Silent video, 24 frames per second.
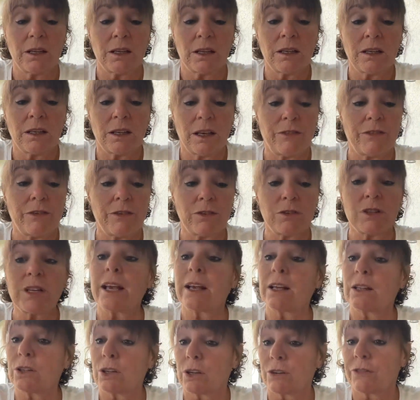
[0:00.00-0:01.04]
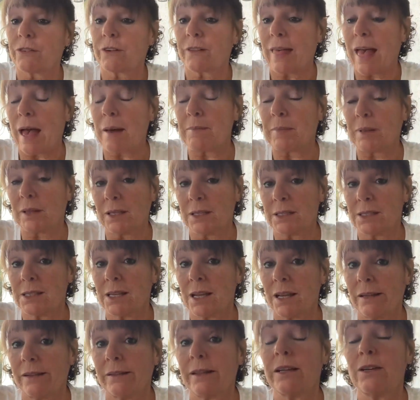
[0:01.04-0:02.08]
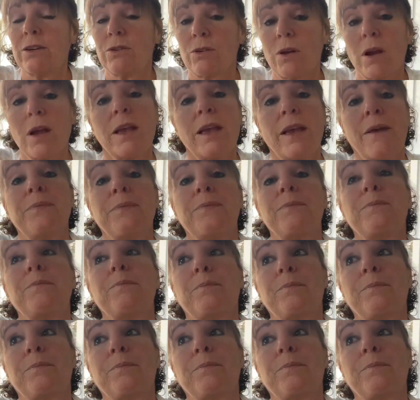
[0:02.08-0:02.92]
if you take a look for that, Melissa, then you can get